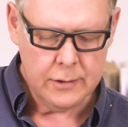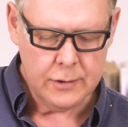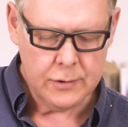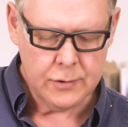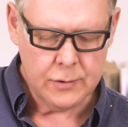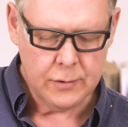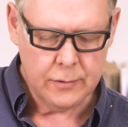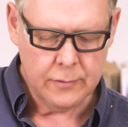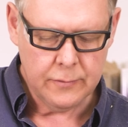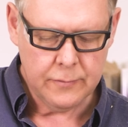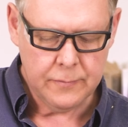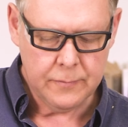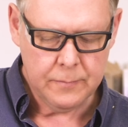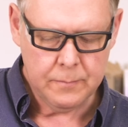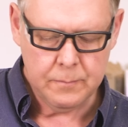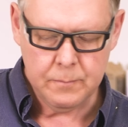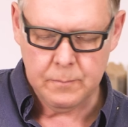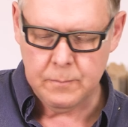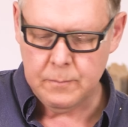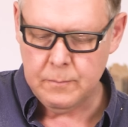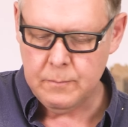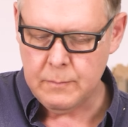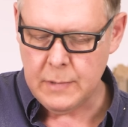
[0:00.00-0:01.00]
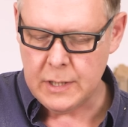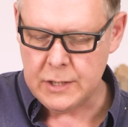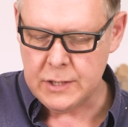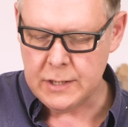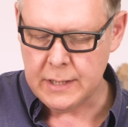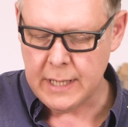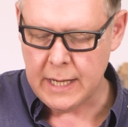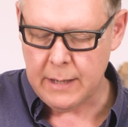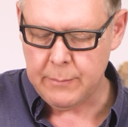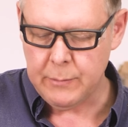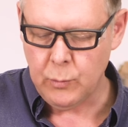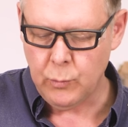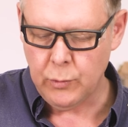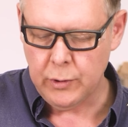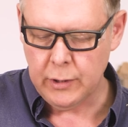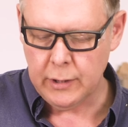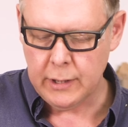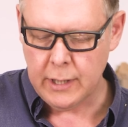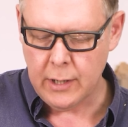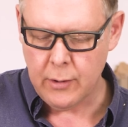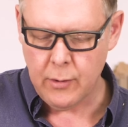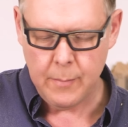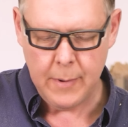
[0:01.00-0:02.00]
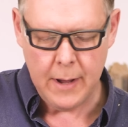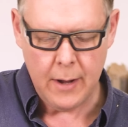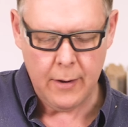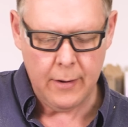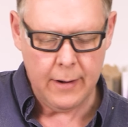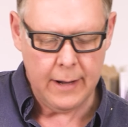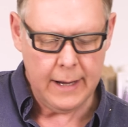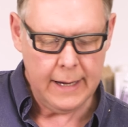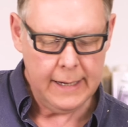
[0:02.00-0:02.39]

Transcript: just sort of measure that. We want to go about